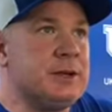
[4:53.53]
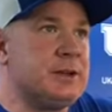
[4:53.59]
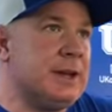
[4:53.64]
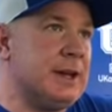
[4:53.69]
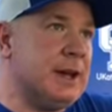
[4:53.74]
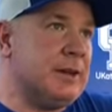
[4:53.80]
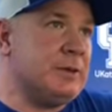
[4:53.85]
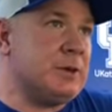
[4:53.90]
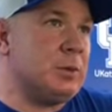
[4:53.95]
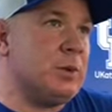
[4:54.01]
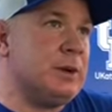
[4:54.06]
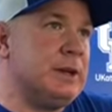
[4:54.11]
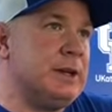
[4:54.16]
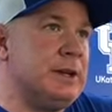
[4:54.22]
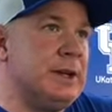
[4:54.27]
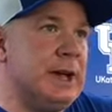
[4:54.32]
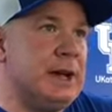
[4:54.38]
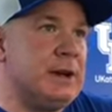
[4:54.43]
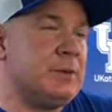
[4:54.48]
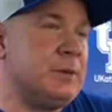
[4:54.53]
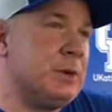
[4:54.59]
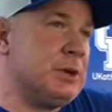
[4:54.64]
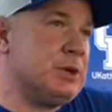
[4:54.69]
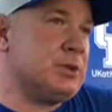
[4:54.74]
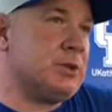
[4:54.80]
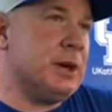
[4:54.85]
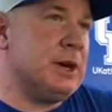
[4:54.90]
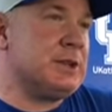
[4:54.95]
but they have to read that and
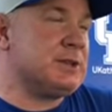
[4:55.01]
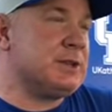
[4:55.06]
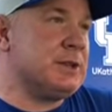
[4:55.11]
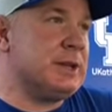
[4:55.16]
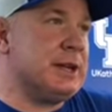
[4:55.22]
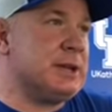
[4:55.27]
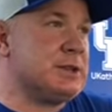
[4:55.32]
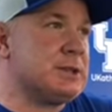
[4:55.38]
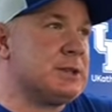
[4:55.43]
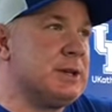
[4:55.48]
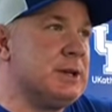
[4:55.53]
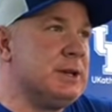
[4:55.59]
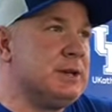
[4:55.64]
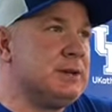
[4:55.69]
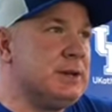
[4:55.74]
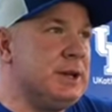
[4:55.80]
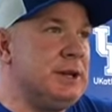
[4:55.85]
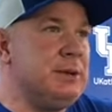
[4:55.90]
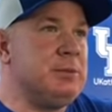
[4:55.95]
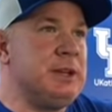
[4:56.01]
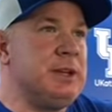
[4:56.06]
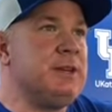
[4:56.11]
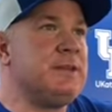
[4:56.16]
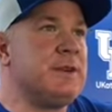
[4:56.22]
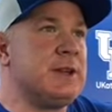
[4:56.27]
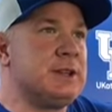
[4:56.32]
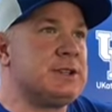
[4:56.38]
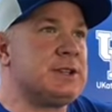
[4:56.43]
retrace, and that's team
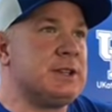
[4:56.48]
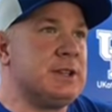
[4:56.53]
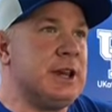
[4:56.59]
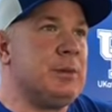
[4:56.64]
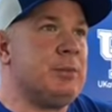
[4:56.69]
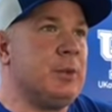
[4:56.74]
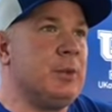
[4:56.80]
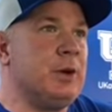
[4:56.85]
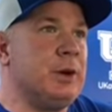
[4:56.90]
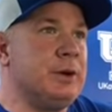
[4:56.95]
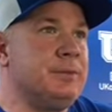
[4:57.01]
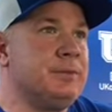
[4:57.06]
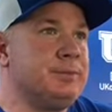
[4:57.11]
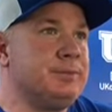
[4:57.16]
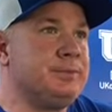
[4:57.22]
defense at that point.